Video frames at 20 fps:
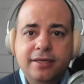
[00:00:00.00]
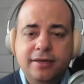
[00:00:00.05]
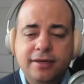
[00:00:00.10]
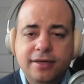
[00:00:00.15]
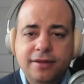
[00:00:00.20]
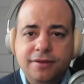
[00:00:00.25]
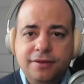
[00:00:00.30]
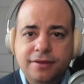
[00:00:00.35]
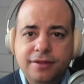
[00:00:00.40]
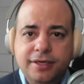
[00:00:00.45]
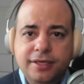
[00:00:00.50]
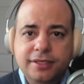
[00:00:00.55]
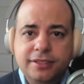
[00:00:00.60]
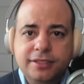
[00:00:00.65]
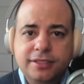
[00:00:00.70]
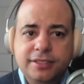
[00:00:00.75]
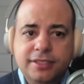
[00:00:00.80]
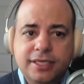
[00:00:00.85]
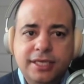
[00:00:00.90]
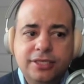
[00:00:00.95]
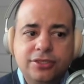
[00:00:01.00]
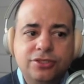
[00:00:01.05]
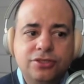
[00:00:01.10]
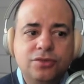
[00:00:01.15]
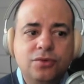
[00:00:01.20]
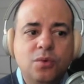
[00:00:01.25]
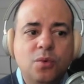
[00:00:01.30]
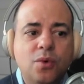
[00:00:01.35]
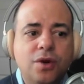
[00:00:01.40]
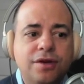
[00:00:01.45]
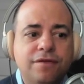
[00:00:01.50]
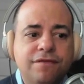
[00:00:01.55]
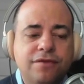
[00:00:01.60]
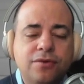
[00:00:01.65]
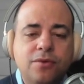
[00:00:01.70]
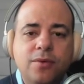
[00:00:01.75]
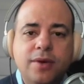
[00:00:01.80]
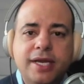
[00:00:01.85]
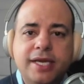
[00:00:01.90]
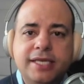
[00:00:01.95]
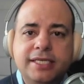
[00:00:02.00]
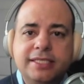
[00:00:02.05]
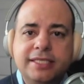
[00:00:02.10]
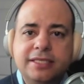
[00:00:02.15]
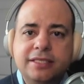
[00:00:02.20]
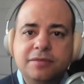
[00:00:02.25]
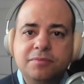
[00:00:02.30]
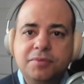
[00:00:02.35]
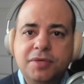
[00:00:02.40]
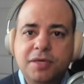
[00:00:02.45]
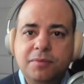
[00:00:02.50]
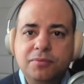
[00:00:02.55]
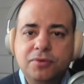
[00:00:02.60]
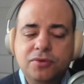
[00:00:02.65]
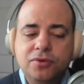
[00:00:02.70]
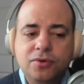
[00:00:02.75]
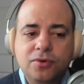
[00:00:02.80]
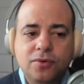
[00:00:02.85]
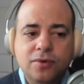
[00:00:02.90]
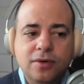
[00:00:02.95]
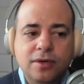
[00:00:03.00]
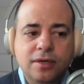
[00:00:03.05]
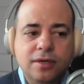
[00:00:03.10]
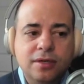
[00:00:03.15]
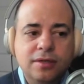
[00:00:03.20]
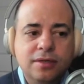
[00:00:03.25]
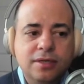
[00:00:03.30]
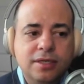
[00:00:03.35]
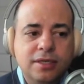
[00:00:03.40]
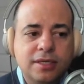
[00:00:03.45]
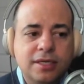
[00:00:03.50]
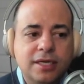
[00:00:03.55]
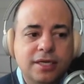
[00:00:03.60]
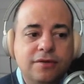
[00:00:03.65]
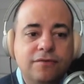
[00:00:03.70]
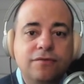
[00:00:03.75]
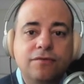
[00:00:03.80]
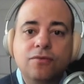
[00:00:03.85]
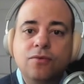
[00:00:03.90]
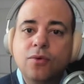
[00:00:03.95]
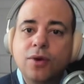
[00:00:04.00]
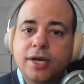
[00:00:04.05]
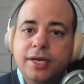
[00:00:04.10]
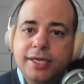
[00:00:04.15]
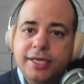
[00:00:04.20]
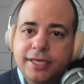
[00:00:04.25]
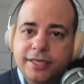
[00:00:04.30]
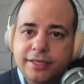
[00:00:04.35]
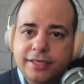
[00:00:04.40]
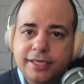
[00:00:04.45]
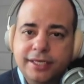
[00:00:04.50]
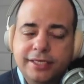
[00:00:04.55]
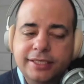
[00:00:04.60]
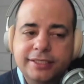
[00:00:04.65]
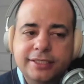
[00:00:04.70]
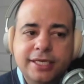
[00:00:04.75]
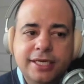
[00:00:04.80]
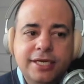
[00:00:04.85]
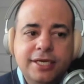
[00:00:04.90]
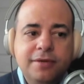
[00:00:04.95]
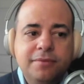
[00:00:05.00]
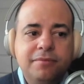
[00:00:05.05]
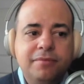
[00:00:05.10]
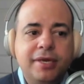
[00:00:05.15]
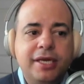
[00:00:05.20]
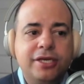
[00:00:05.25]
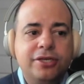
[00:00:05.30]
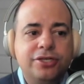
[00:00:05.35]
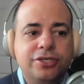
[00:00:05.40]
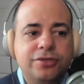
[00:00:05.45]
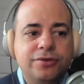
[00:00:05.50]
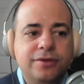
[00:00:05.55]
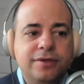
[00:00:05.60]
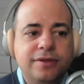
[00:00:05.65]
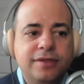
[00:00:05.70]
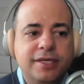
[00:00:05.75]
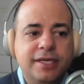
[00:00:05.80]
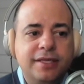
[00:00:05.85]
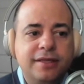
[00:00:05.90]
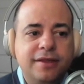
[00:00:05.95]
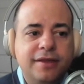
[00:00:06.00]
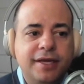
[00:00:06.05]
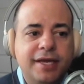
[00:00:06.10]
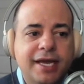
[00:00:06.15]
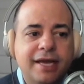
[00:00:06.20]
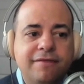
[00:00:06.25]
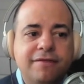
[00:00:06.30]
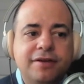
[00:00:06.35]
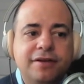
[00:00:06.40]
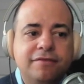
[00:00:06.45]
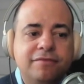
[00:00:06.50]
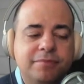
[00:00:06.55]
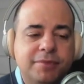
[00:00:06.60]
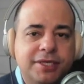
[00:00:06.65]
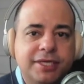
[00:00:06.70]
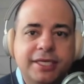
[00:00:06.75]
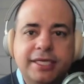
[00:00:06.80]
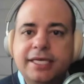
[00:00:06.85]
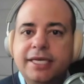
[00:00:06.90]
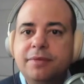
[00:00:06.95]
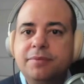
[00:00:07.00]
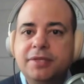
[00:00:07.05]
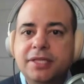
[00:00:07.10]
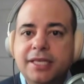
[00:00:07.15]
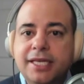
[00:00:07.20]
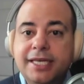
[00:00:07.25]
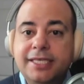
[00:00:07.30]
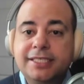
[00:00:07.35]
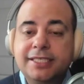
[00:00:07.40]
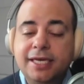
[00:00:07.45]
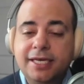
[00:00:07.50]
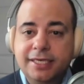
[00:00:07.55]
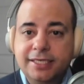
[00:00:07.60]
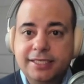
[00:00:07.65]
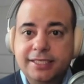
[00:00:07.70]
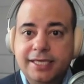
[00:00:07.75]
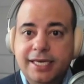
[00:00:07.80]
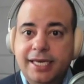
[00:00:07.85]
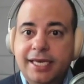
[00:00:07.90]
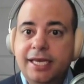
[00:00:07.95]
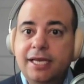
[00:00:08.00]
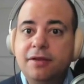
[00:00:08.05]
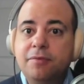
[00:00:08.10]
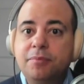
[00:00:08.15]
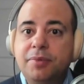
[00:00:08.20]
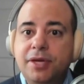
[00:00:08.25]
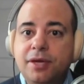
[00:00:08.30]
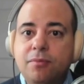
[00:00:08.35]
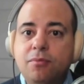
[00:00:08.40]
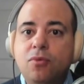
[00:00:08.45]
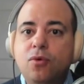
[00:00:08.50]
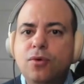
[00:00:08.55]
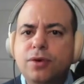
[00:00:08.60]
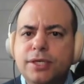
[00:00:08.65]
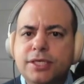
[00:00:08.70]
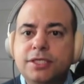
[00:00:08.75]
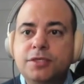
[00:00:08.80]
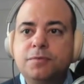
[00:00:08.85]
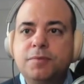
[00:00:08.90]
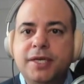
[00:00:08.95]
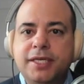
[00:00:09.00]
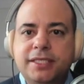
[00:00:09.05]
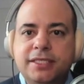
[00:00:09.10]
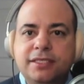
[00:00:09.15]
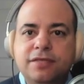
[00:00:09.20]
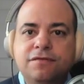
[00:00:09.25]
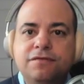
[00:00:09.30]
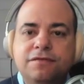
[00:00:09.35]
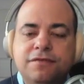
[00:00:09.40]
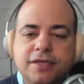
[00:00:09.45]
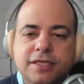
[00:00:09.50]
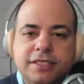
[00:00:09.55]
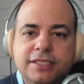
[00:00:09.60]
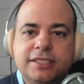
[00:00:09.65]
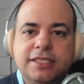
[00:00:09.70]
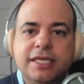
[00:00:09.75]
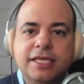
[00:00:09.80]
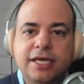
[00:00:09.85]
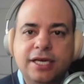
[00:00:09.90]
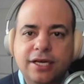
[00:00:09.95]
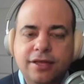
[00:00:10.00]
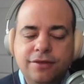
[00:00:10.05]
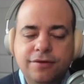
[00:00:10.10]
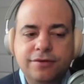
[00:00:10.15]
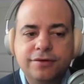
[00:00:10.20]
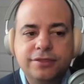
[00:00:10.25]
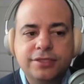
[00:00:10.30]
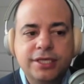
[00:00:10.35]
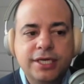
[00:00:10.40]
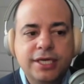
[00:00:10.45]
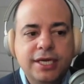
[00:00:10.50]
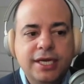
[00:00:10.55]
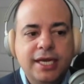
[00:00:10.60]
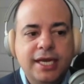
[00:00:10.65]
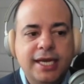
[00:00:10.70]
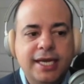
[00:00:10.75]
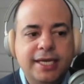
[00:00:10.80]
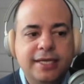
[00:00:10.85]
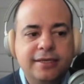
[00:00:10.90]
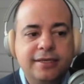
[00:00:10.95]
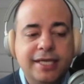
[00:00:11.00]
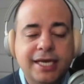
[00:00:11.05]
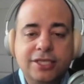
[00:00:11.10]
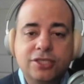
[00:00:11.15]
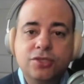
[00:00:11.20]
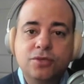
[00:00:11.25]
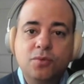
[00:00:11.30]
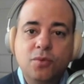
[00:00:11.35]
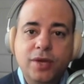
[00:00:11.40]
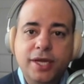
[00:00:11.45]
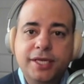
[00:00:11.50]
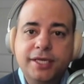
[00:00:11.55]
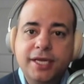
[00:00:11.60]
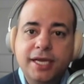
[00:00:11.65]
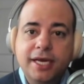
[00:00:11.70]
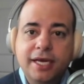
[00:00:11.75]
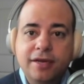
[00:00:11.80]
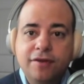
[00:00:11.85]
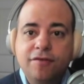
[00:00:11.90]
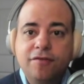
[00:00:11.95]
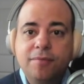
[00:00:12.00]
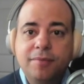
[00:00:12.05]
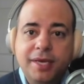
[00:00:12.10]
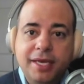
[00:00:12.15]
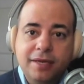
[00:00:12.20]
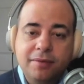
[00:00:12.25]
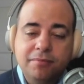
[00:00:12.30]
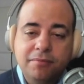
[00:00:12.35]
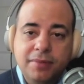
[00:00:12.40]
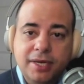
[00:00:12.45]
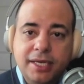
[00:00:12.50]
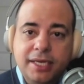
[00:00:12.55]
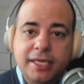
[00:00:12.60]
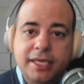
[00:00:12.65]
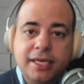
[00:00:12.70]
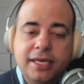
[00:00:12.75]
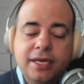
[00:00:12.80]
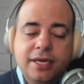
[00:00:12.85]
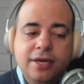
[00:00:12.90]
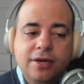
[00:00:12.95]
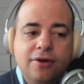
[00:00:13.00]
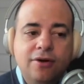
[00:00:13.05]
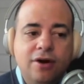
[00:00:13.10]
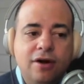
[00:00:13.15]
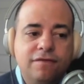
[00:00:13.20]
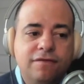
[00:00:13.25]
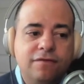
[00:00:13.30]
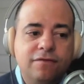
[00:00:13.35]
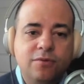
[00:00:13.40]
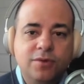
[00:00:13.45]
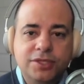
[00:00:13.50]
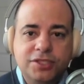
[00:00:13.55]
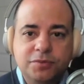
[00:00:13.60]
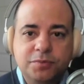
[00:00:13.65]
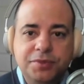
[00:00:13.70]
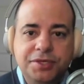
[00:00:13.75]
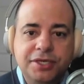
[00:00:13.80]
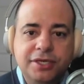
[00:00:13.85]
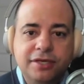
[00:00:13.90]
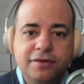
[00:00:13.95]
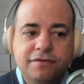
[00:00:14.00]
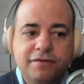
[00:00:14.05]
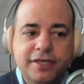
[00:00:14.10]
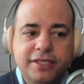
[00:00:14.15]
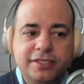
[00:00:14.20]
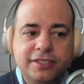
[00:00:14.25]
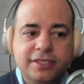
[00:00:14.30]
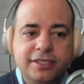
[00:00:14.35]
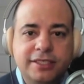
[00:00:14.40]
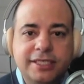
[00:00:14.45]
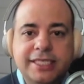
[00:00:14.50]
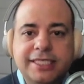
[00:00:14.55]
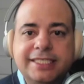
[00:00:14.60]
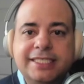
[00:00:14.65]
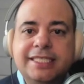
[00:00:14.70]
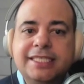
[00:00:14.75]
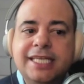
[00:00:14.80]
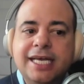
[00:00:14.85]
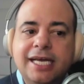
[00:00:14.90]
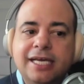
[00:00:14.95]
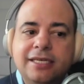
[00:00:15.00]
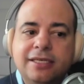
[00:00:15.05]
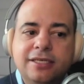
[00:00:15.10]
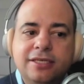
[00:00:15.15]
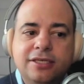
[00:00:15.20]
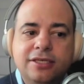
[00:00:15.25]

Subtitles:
on this, and so one of the ways that the people who are kind of running these make sure that they have enough money to keep the lights on is they pick more expensive funds than others, and that's a way to kind of make money off of what's being invested. It's not